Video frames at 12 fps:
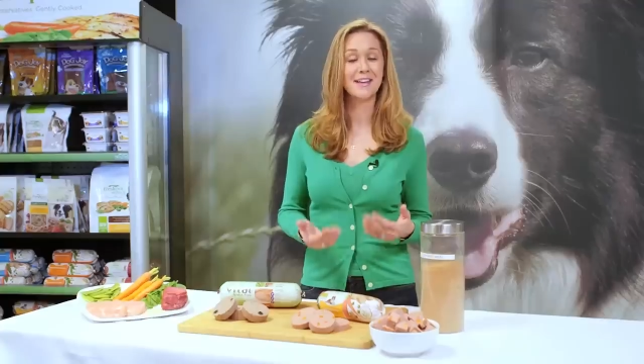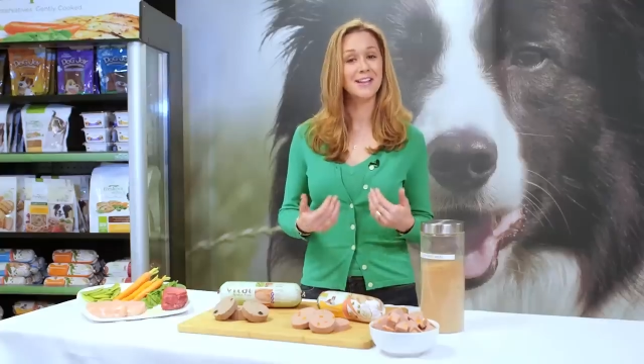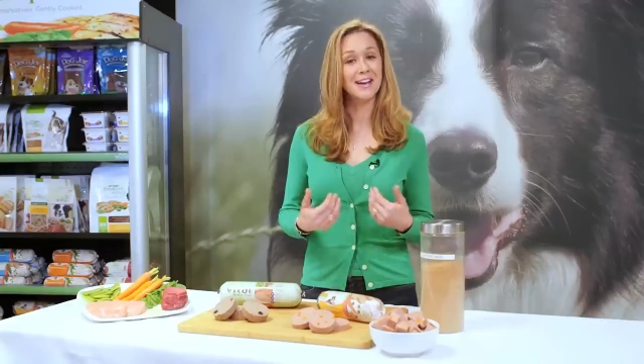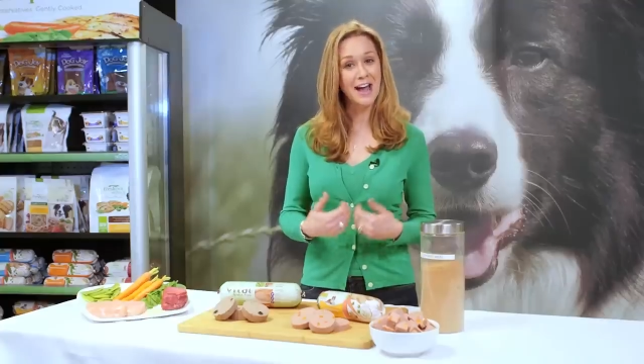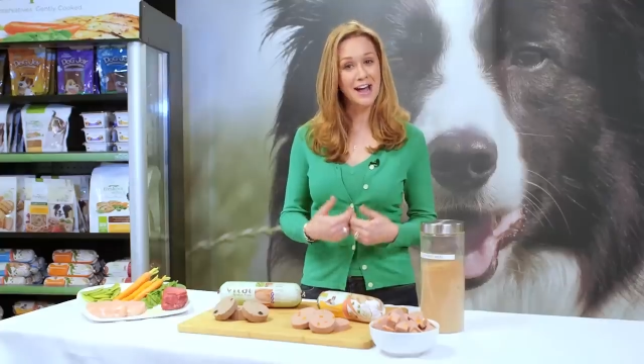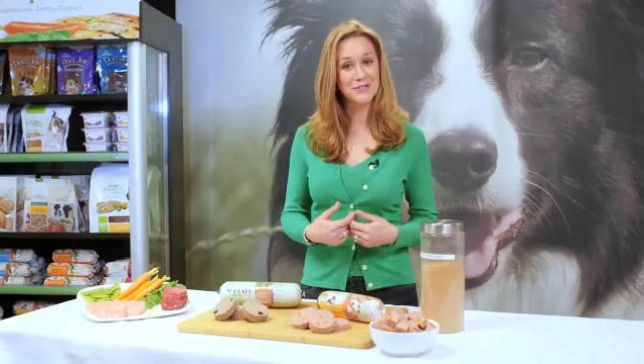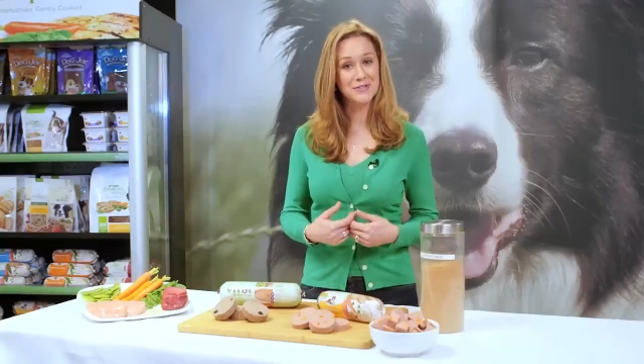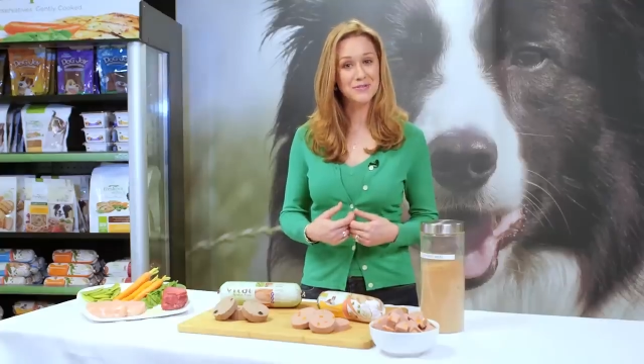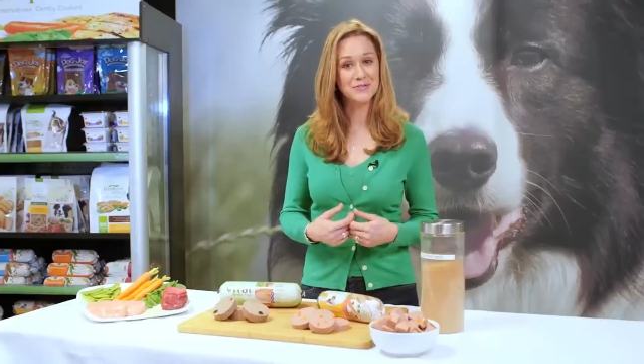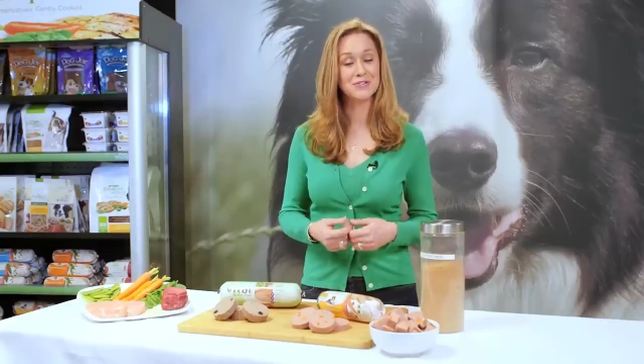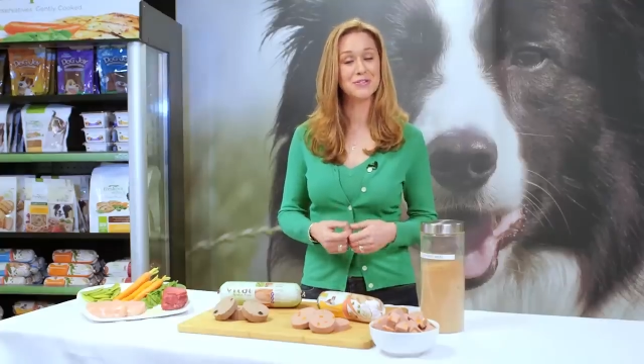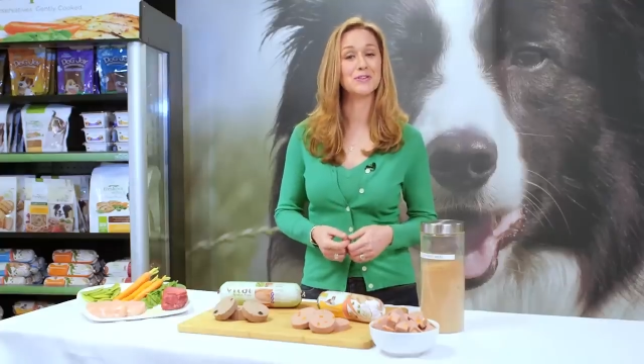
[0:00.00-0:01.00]
that I
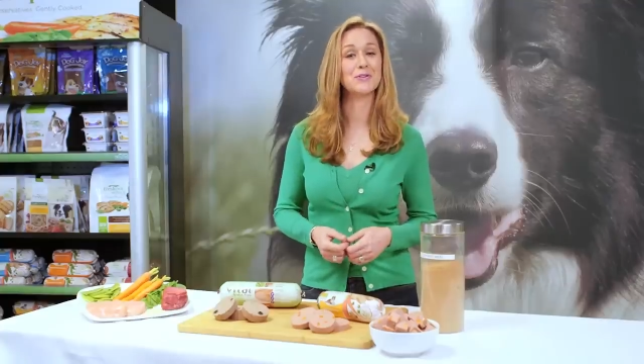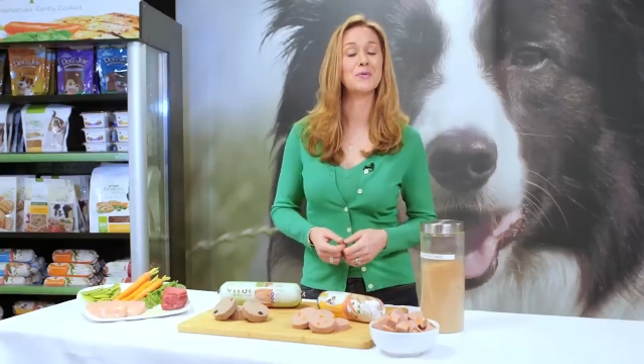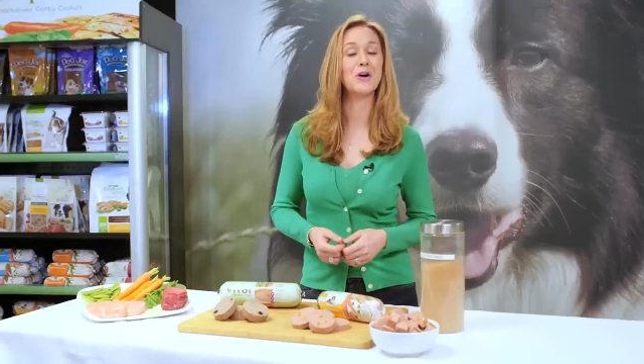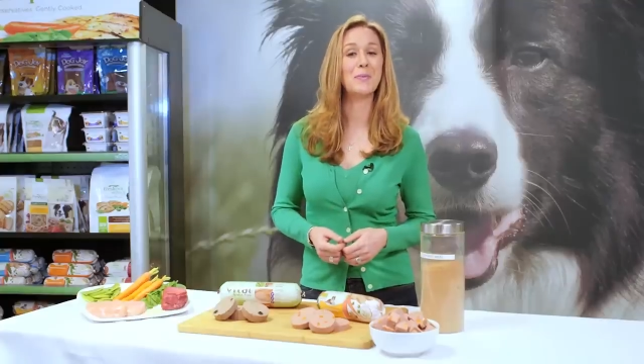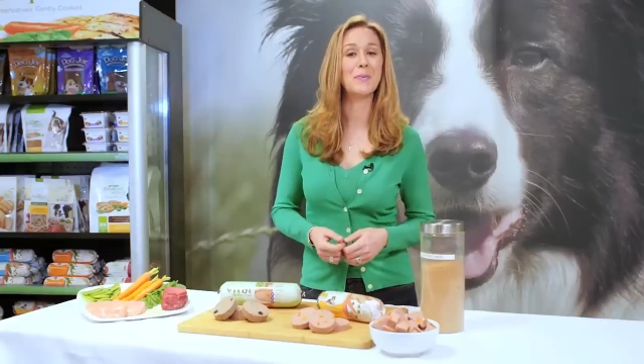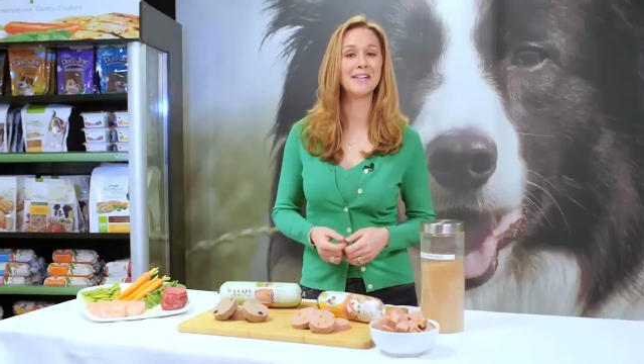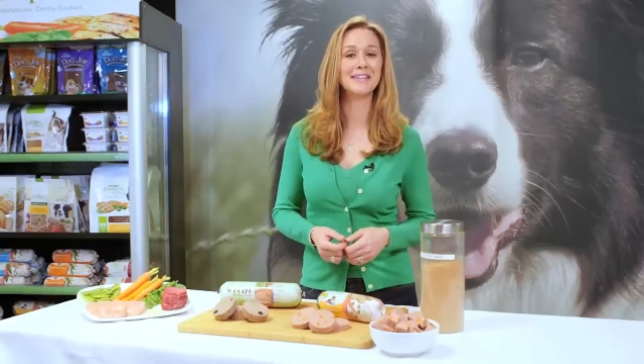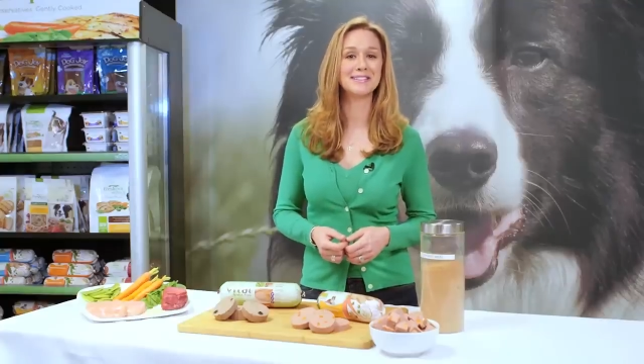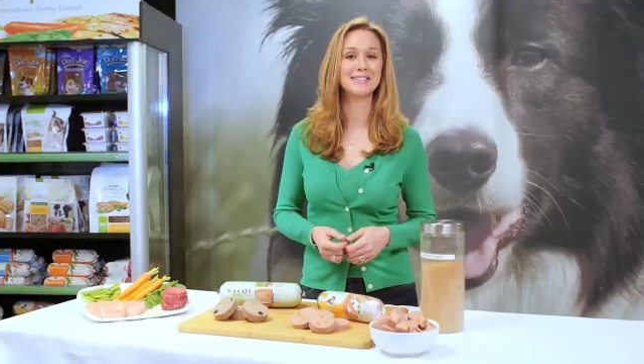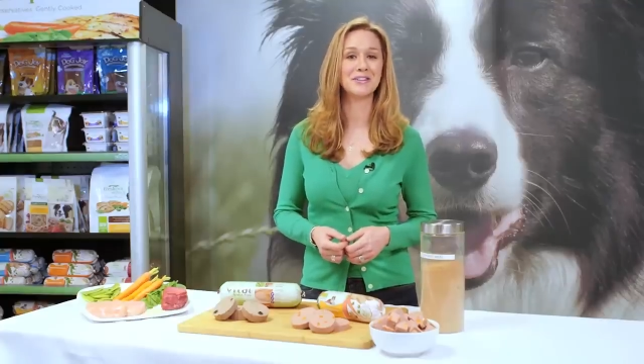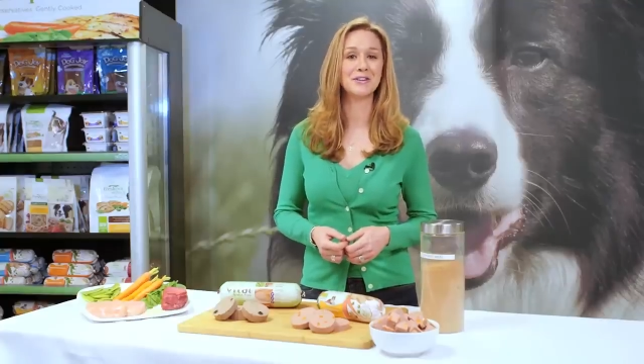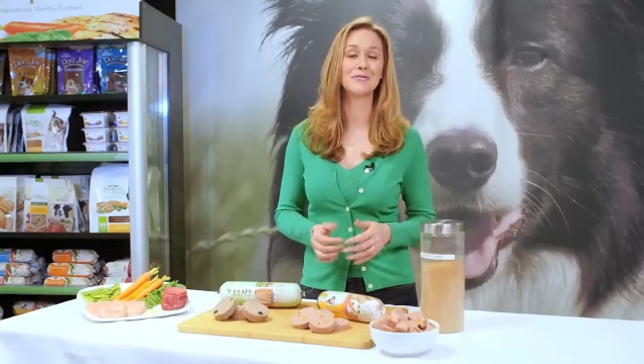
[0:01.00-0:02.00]
use to cook a
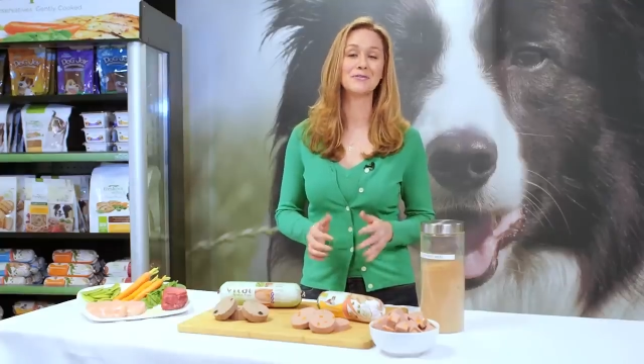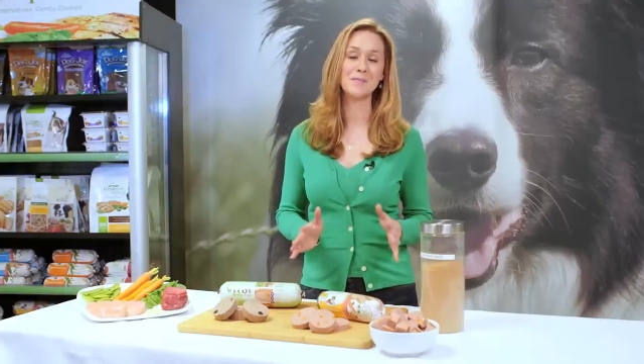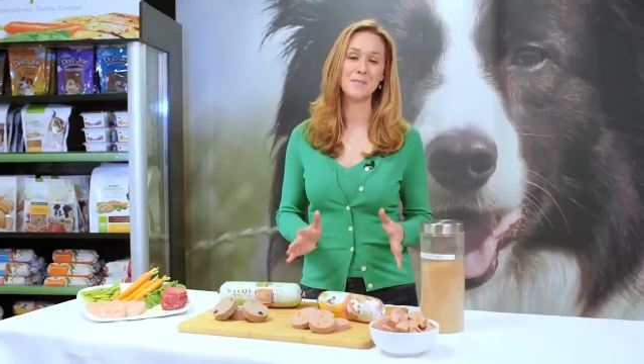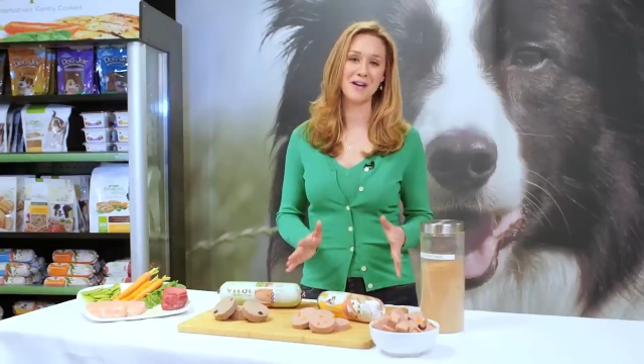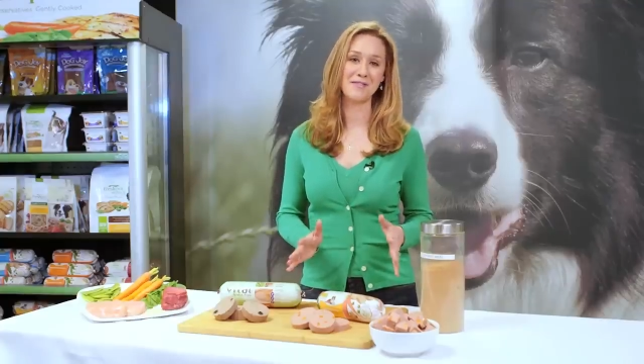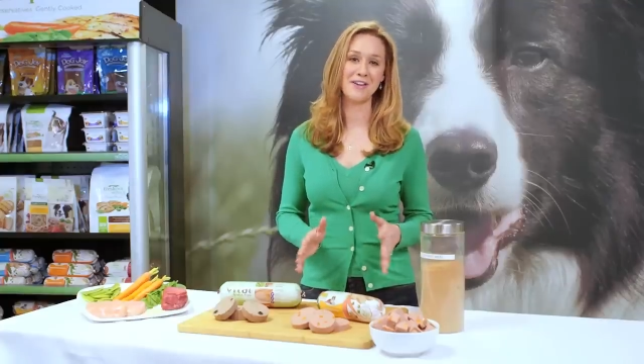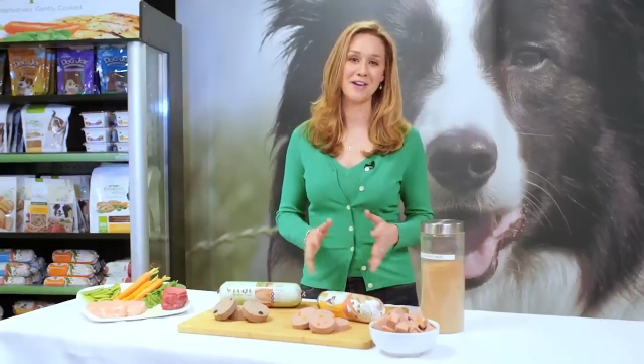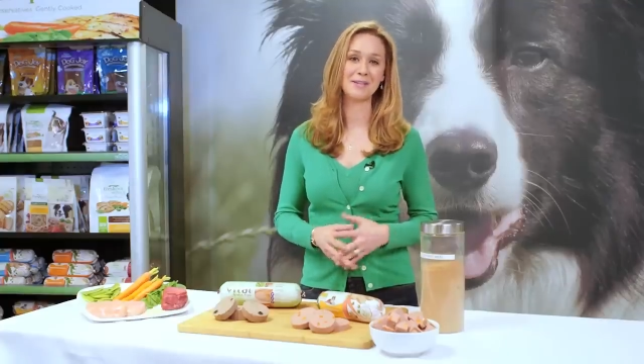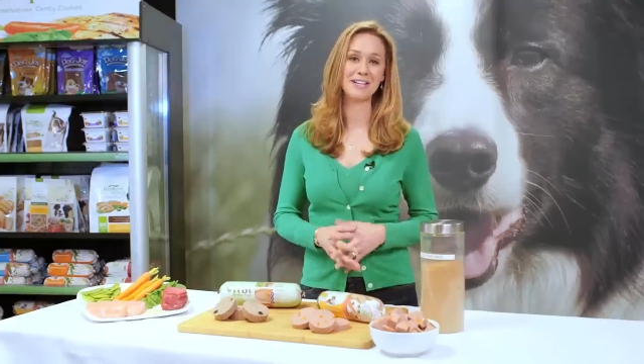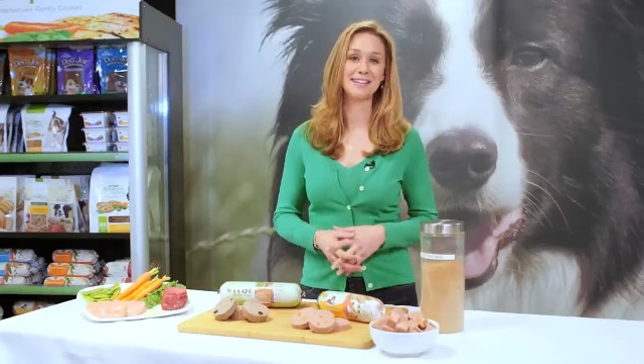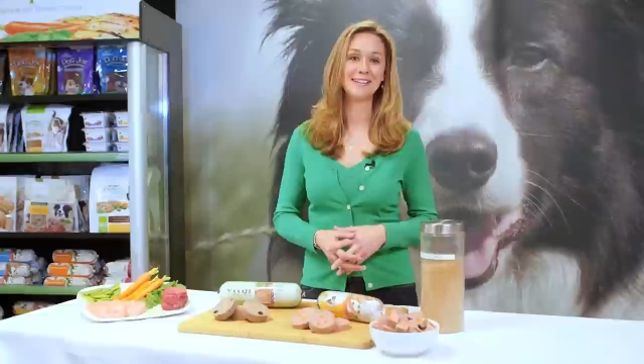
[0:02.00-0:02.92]
well-balanced dinner for my family,